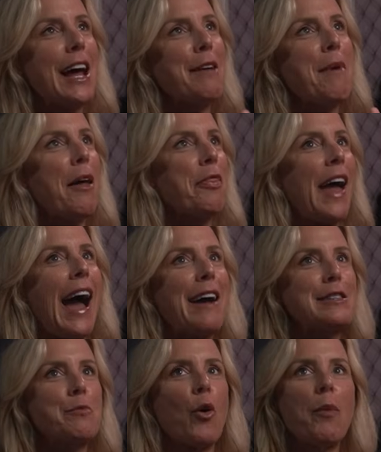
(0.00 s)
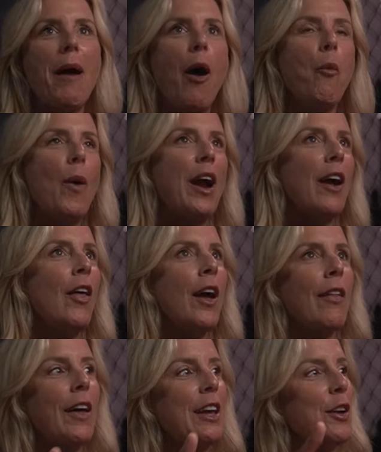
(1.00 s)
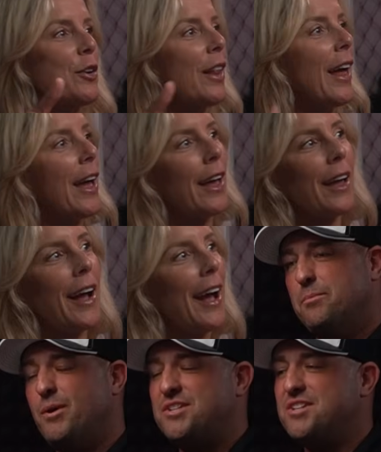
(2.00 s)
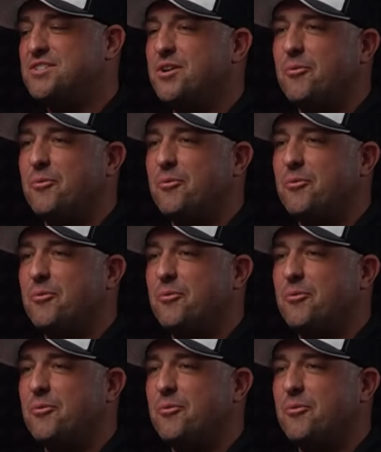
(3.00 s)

about that. It's more about where, like, you're like. But you just know, so